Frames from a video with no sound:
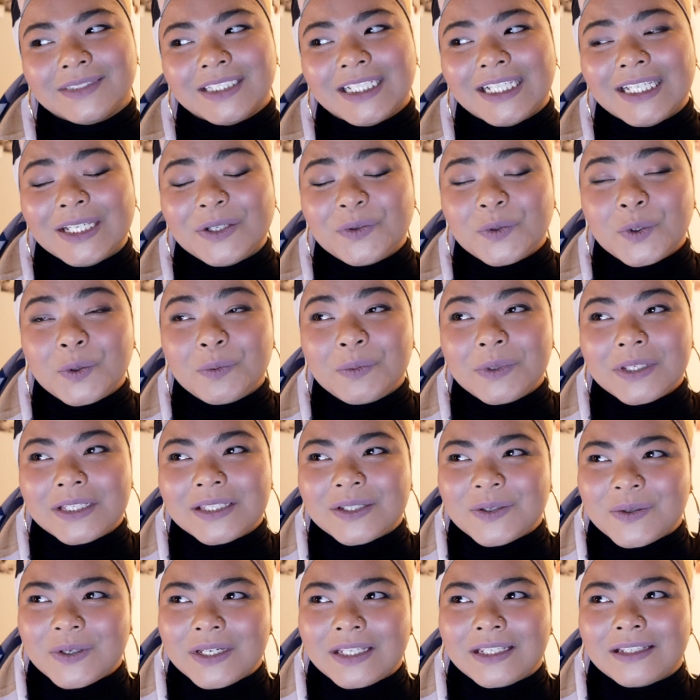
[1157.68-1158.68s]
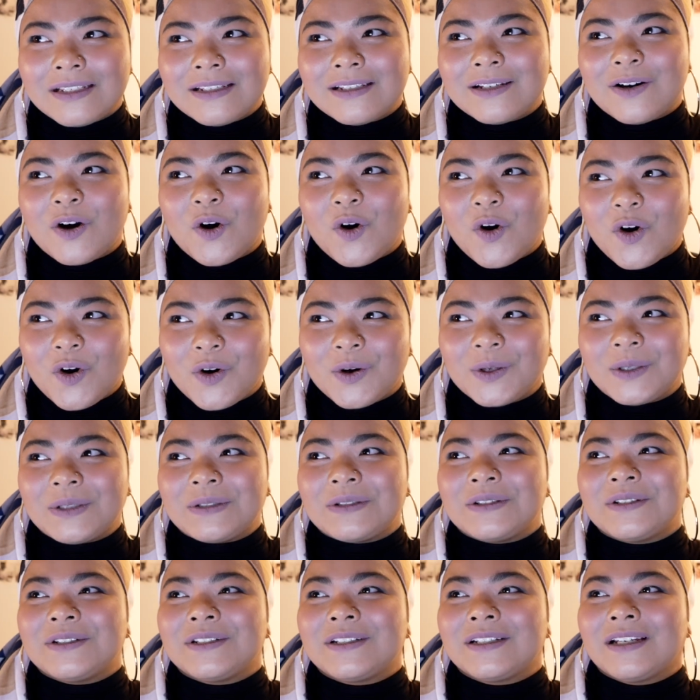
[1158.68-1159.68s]
It will be screened
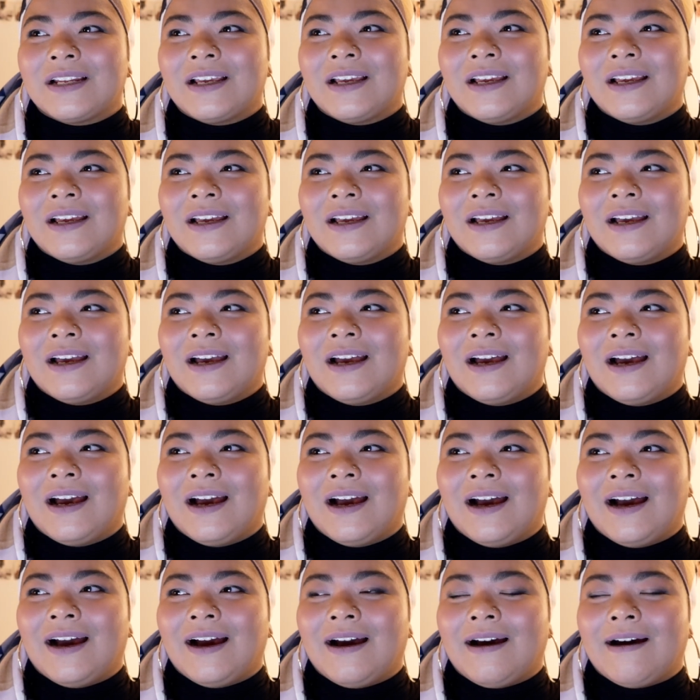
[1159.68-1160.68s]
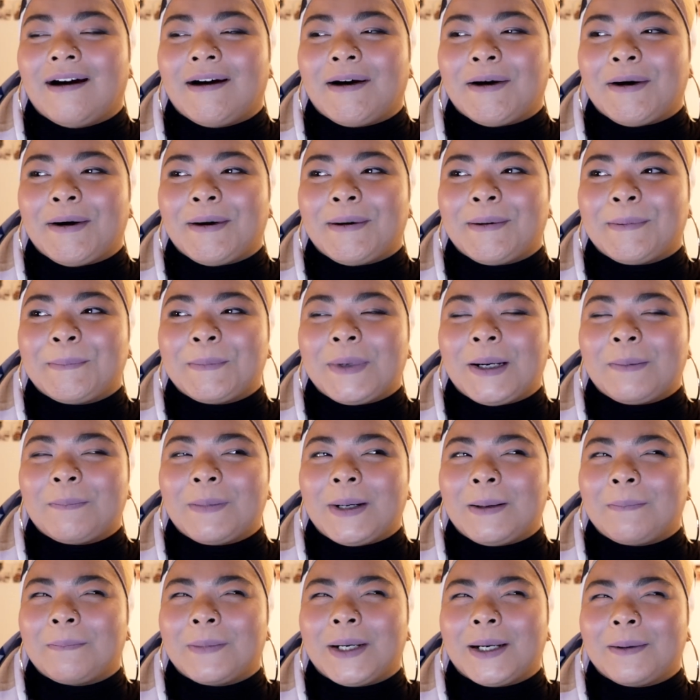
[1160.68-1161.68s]
on
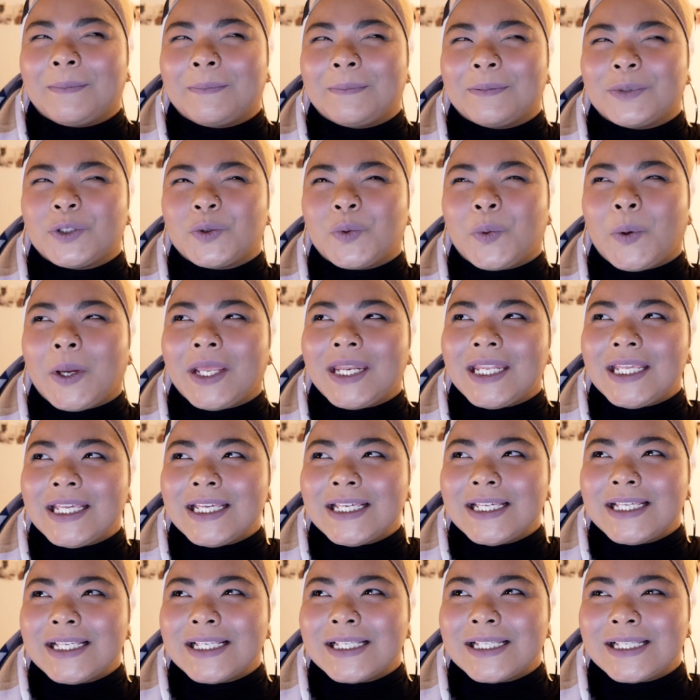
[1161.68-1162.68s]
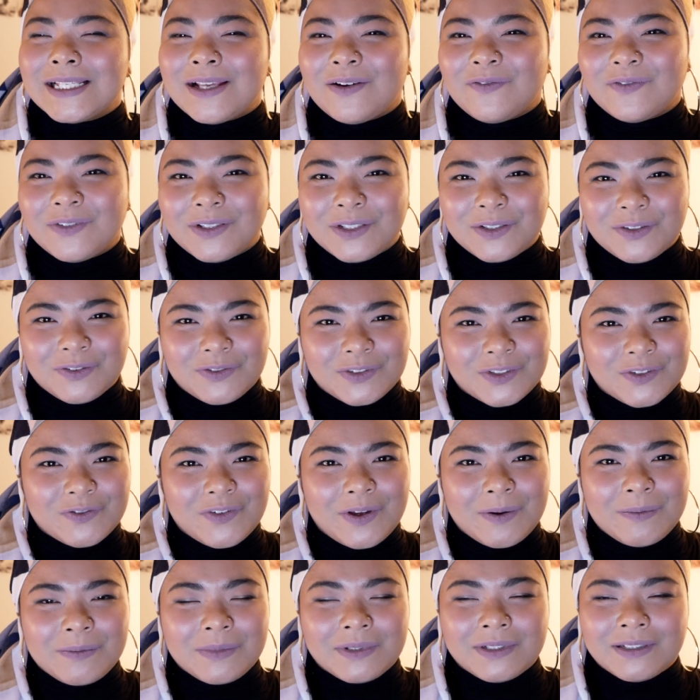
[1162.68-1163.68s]
27th of
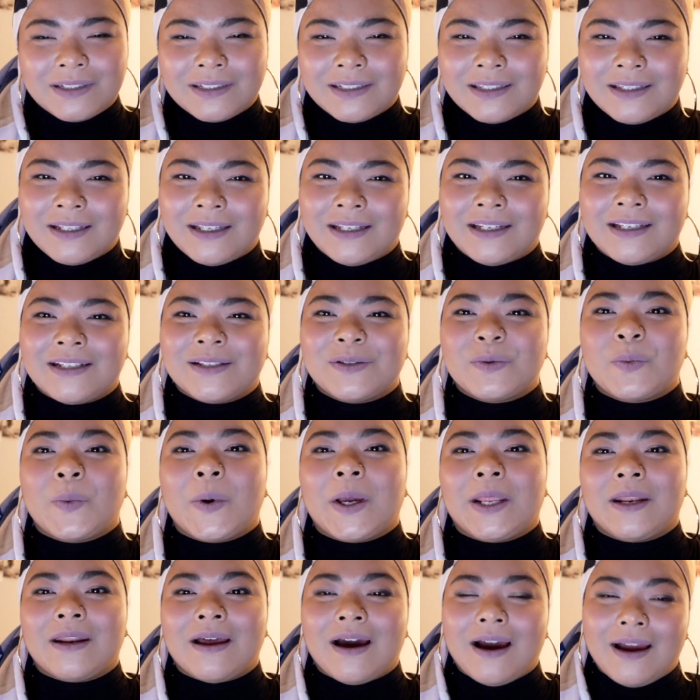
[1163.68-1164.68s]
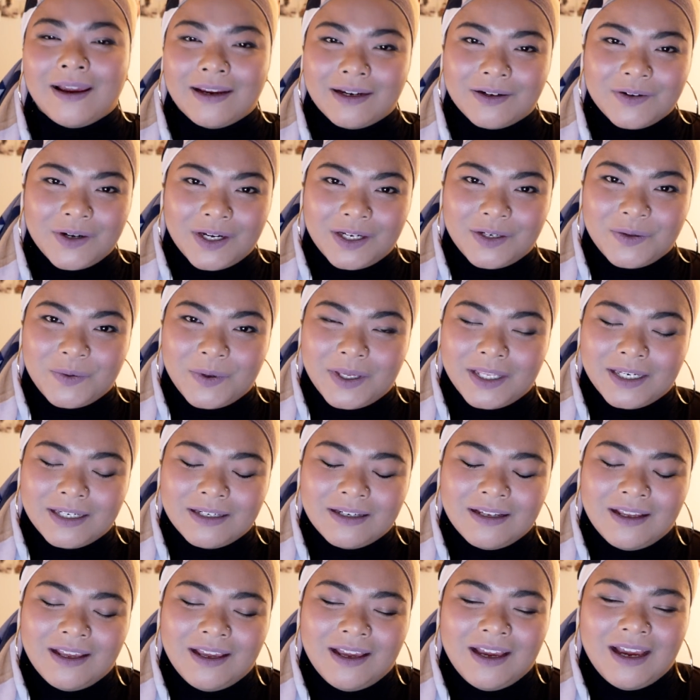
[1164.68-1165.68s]
November. That is when I graduate.
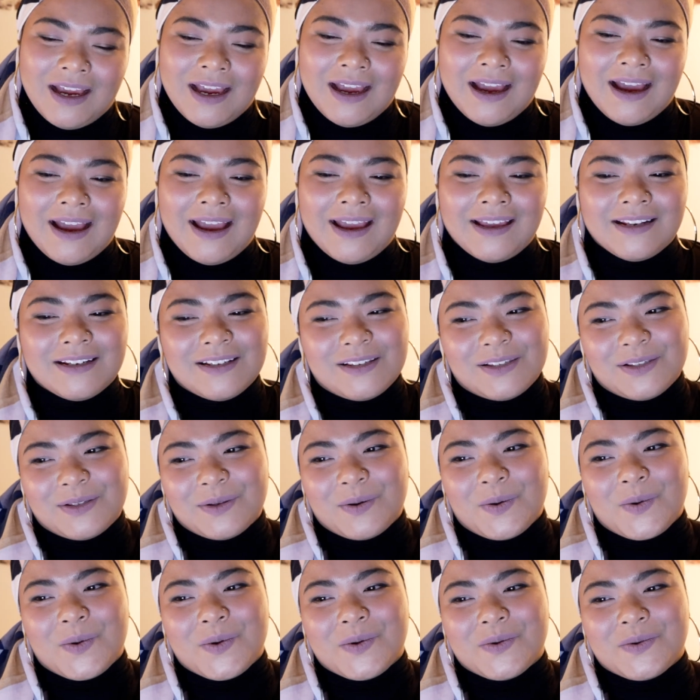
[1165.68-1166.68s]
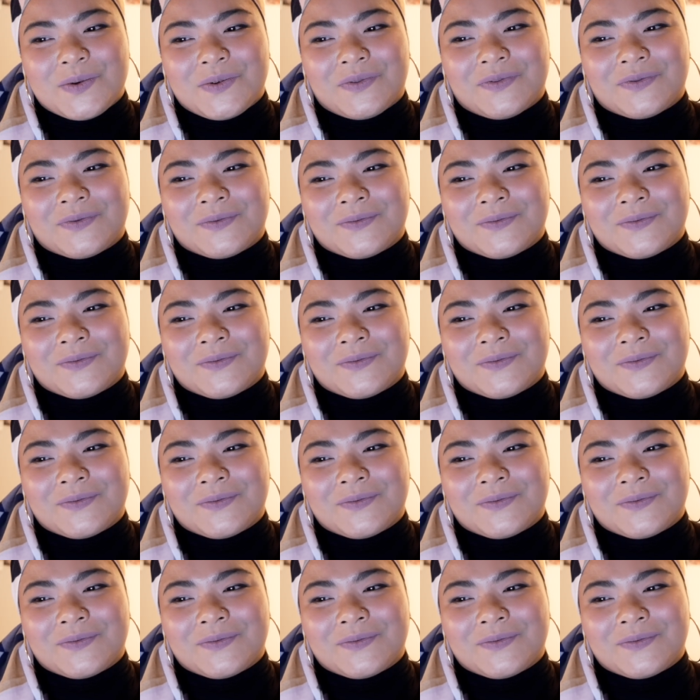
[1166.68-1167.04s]
And so